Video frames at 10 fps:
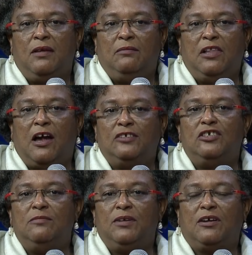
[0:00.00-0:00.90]

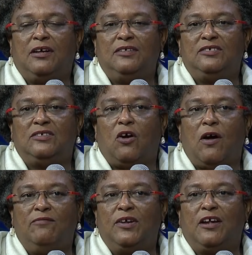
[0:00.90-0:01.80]
largely because
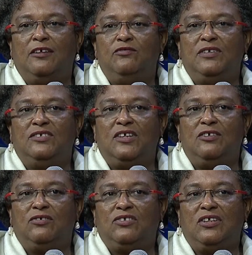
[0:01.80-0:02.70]
every country is
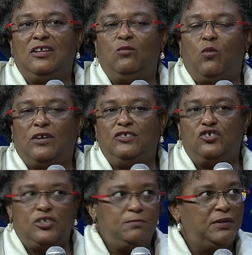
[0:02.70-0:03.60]
interested in what is
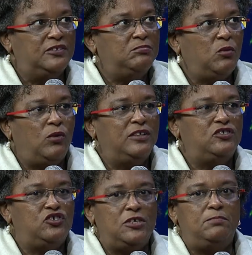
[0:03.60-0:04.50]
cheapest, but what
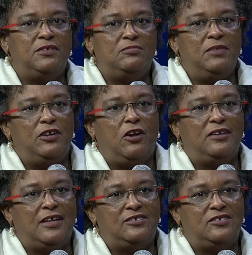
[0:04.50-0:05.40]
is cheapest may
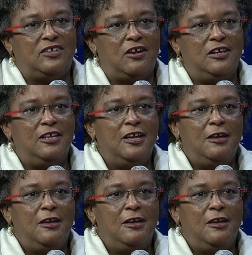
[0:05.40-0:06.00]
not necessarily